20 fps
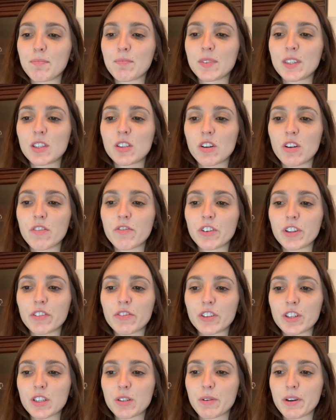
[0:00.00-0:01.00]
So for the
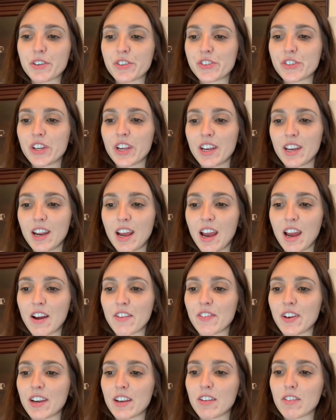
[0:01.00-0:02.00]
first question,
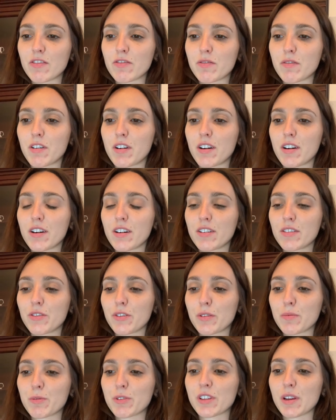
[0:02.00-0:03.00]
have any of
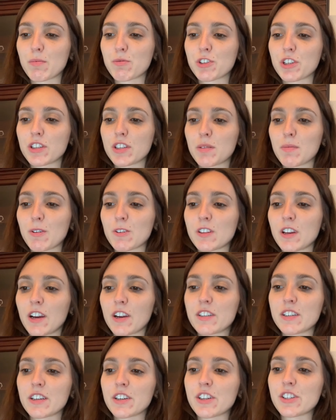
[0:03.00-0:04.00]
your perceptions about
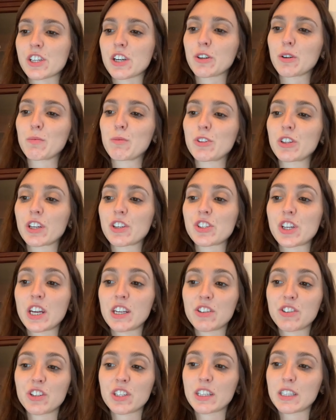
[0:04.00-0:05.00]
secondary general music
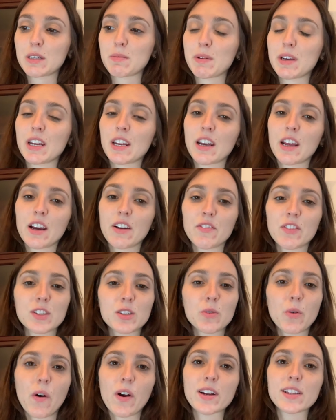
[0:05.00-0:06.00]
changed since the beginning of this
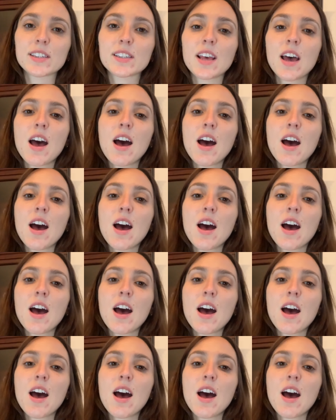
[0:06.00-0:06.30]
course?